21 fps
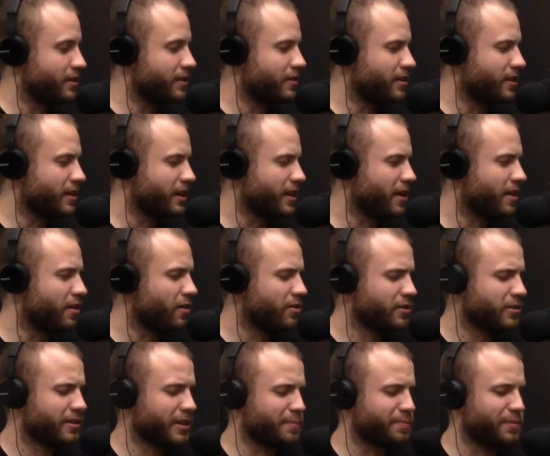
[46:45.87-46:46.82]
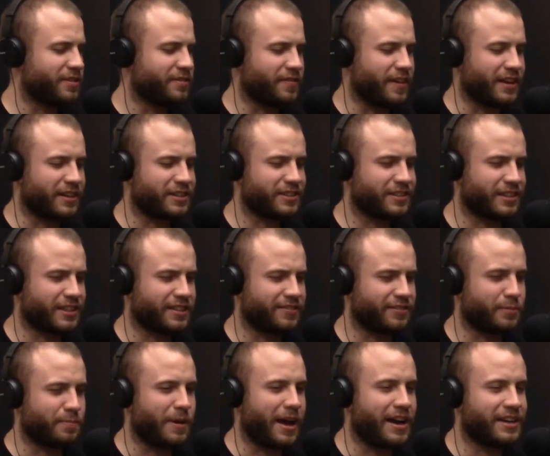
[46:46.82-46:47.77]
then and also like perfection, like if
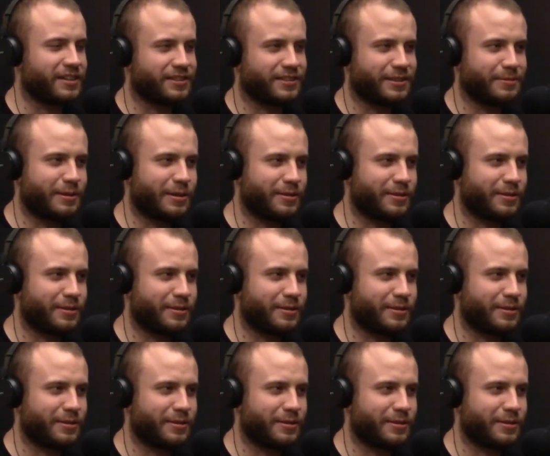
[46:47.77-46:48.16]
you're passionate